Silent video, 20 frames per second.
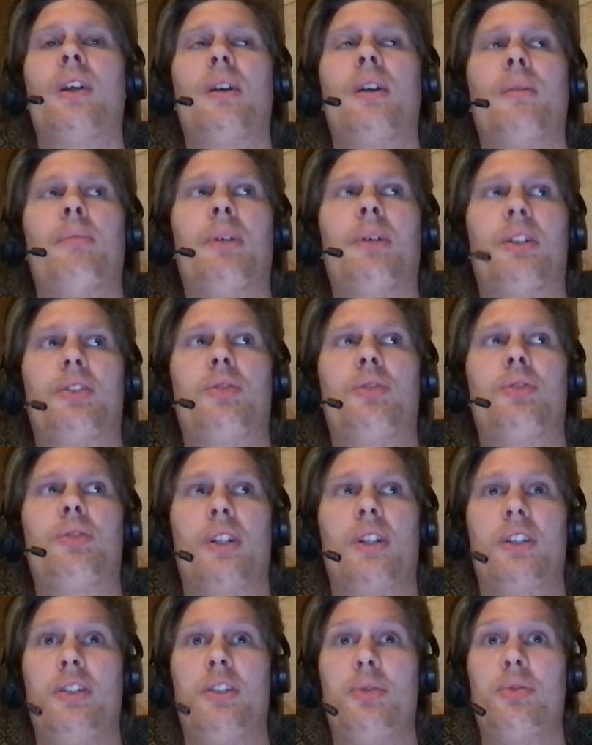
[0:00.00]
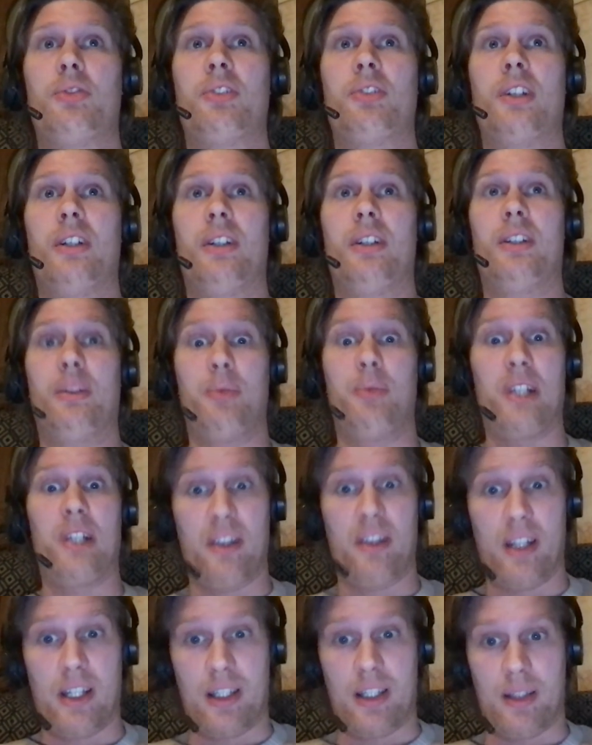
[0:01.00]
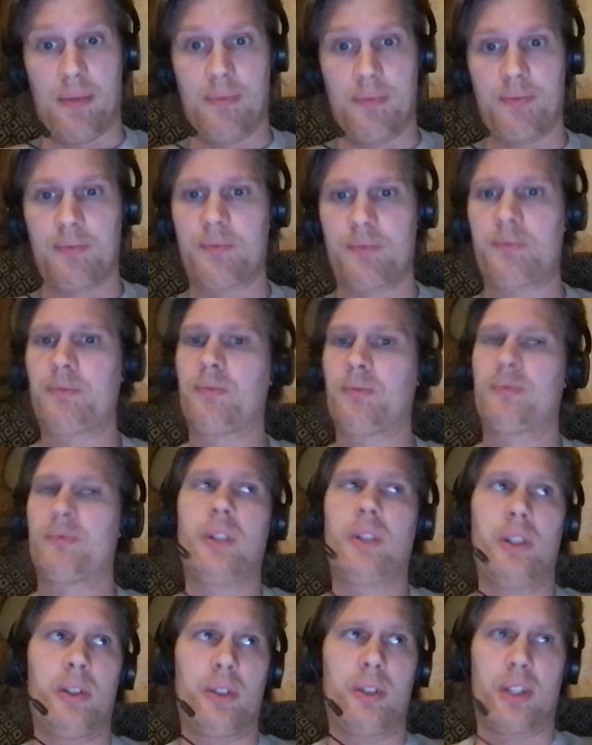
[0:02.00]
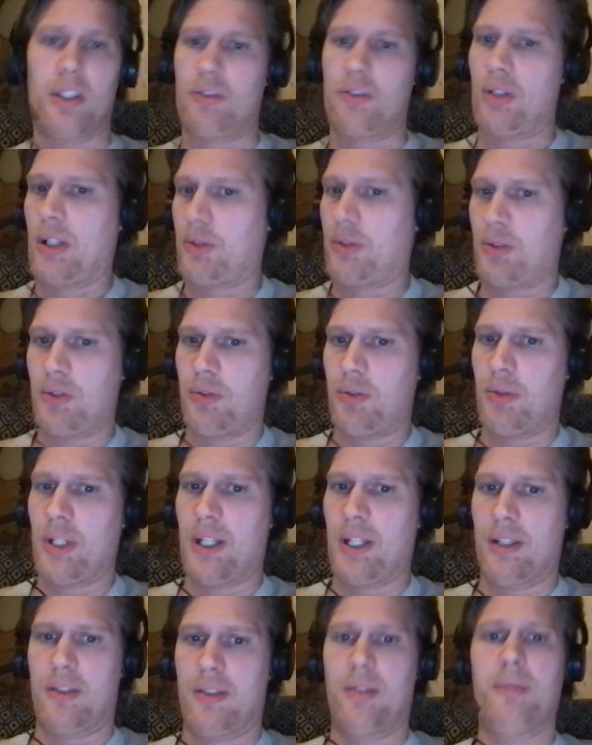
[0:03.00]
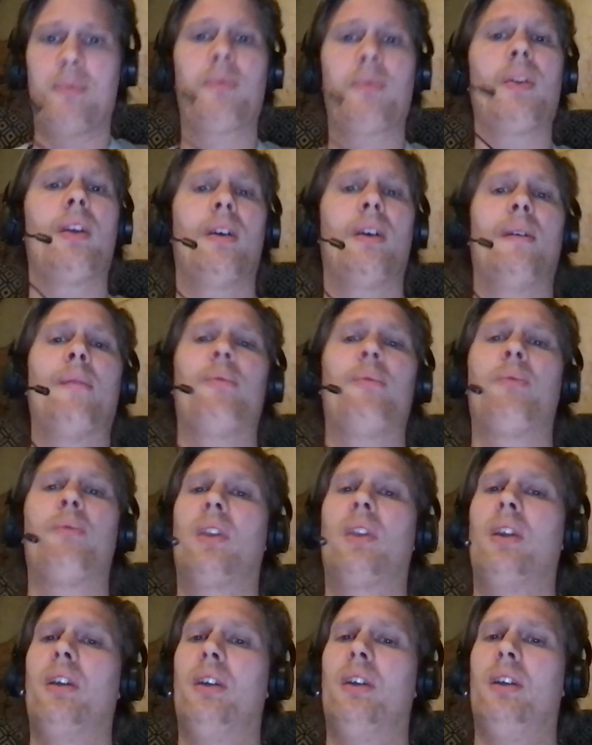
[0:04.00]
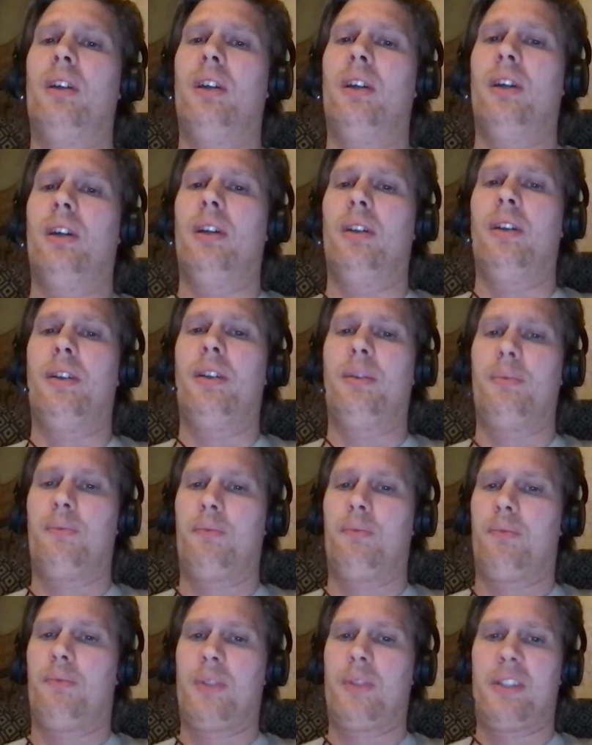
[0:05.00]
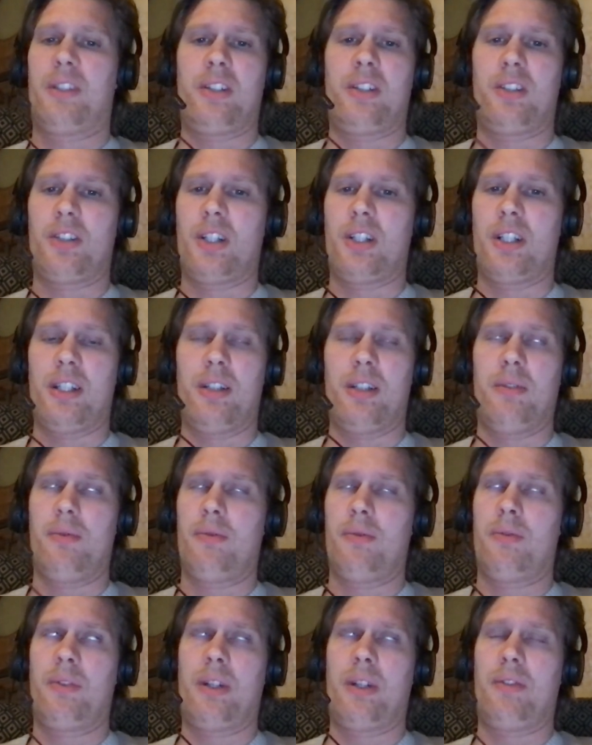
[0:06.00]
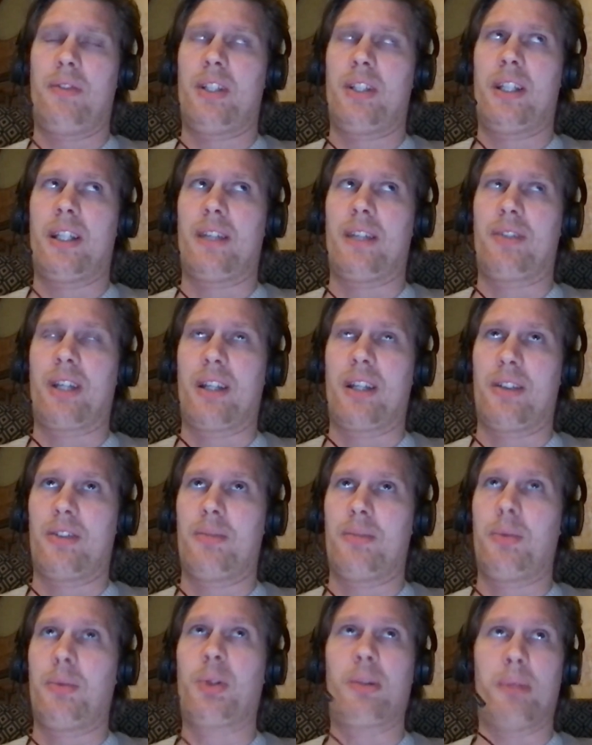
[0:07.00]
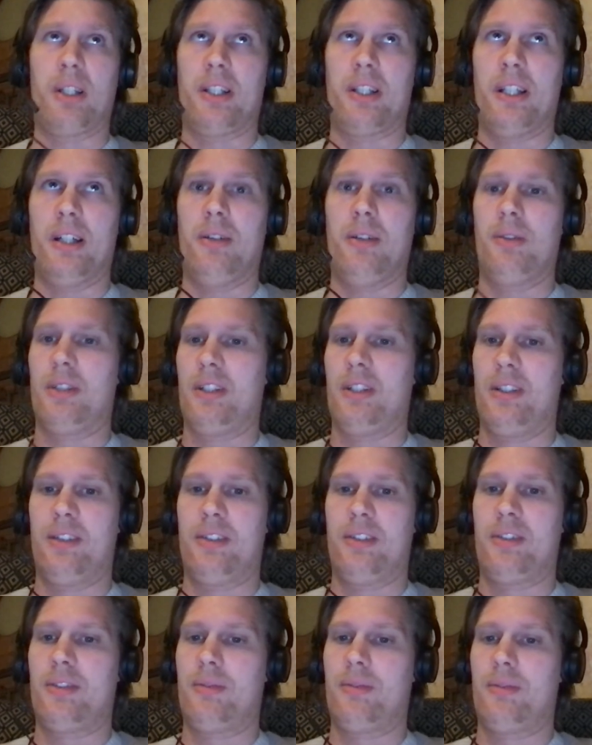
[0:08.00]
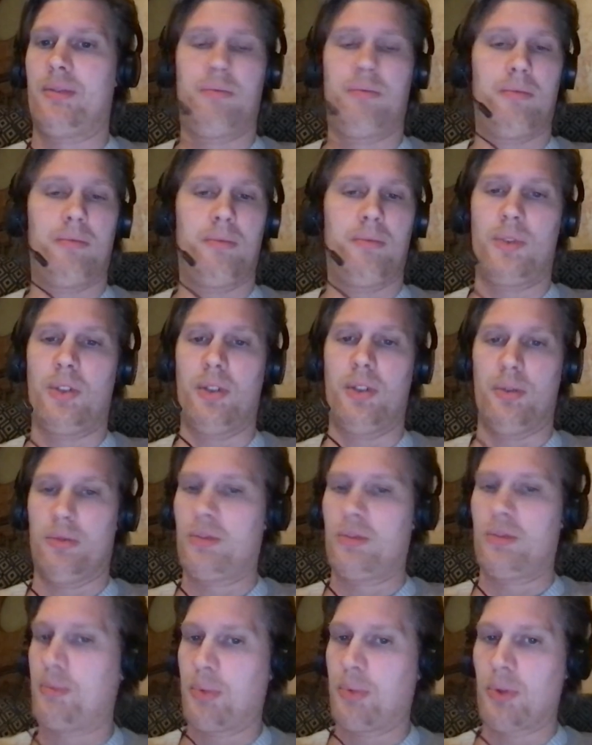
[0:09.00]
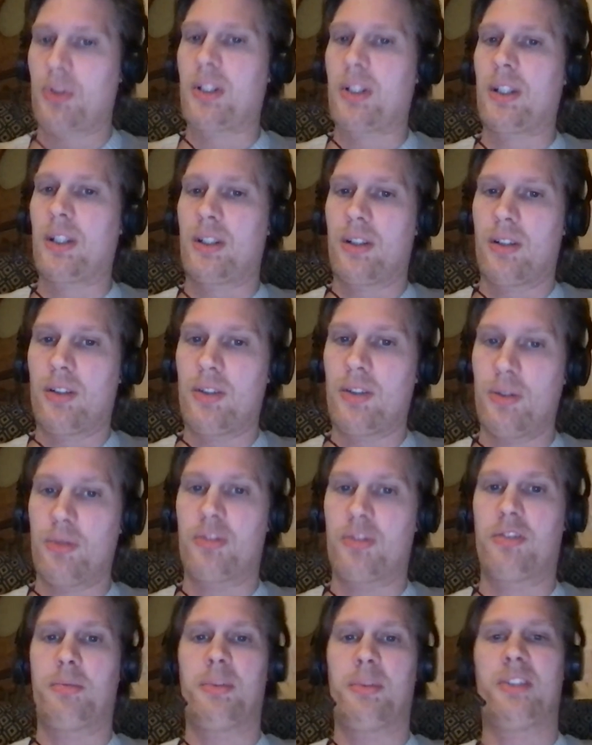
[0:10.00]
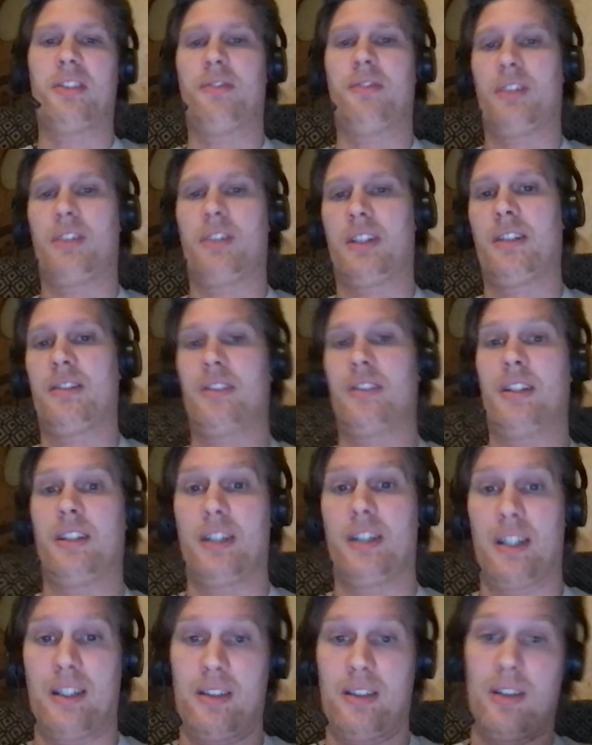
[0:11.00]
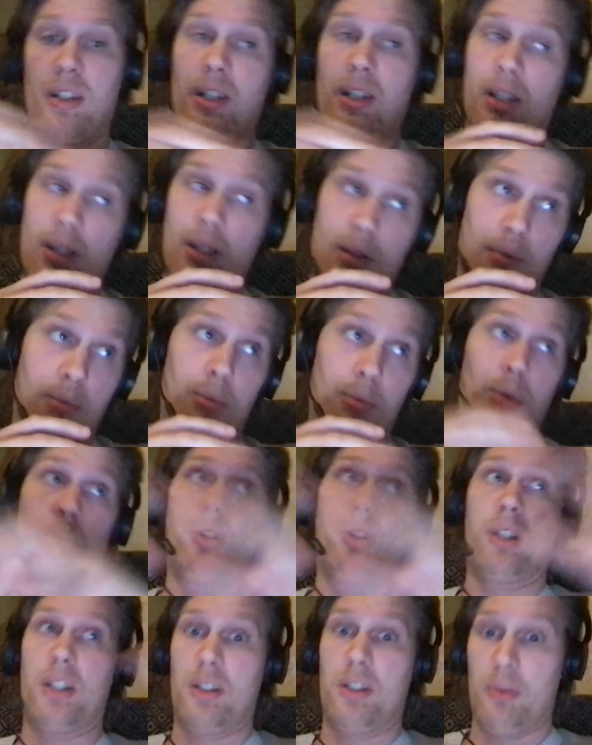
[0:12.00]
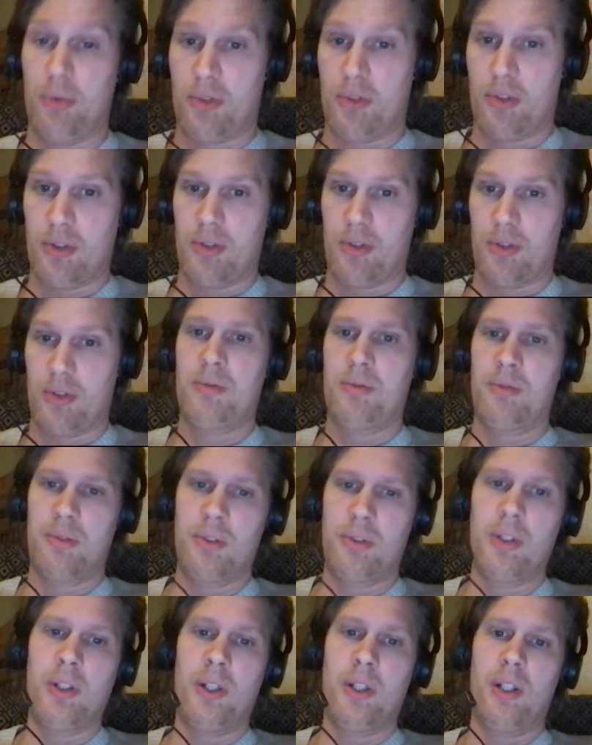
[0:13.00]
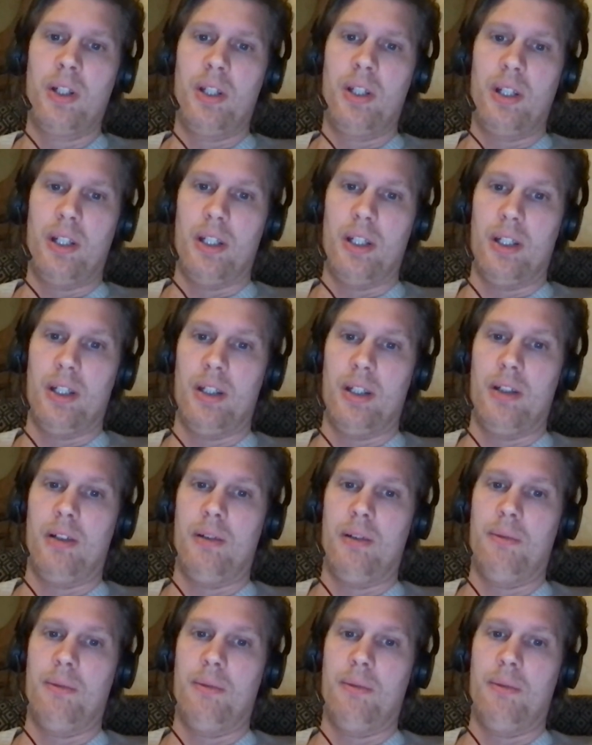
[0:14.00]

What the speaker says: But you want to use the real thing. Okay, so how do you do that? And essentially, everything I've kind of spoke about now is, supporting user-specific testing and multi-user, uh,